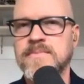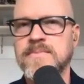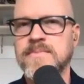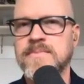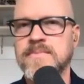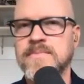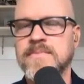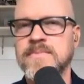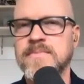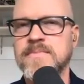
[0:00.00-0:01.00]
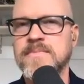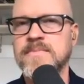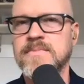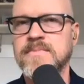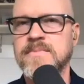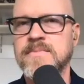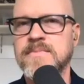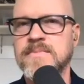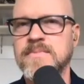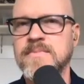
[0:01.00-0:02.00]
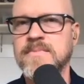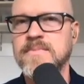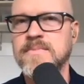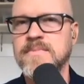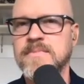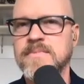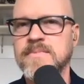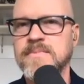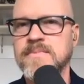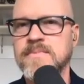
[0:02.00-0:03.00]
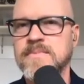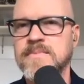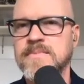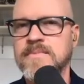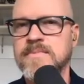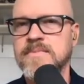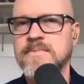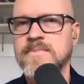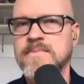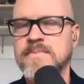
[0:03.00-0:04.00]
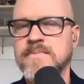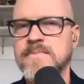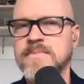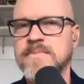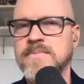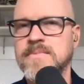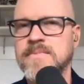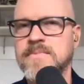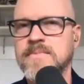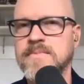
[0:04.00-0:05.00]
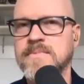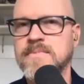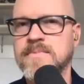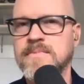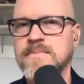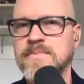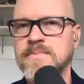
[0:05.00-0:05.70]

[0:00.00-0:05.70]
(not speaking)